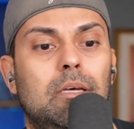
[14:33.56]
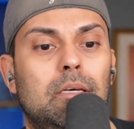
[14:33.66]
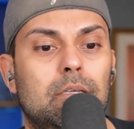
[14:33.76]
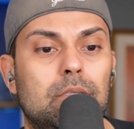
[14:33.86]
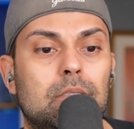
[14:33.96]

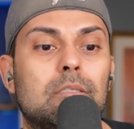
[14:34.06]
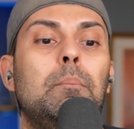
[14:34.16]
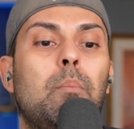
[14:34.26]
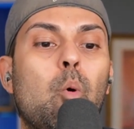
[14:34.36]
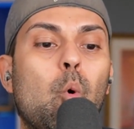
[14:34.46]
is
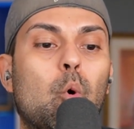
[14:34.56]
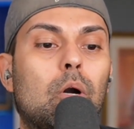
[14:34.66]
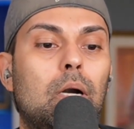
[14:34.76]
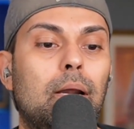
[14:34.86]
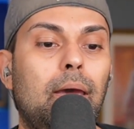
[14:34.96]

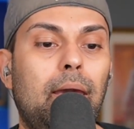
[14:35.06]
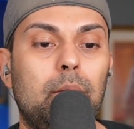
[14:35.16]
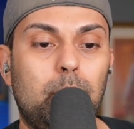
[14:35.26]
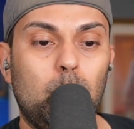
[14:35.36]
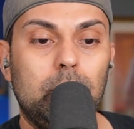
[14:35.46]
poor
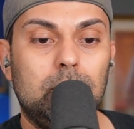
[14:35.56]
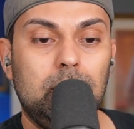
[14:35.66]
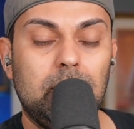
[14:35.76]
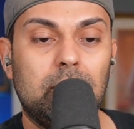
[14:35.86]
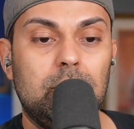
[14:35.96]
endpoint
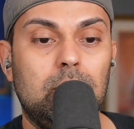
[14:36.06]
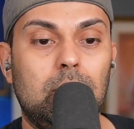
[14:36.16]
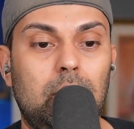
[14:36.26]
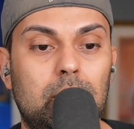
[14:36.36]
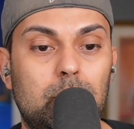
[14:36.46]
detection
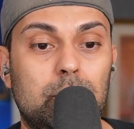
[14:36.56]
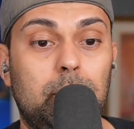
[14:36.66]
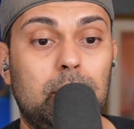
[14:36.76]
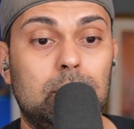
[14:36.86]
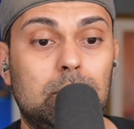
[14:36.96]
and
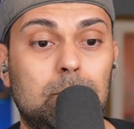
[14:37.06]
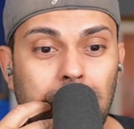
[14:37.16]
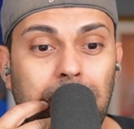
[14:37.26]
response.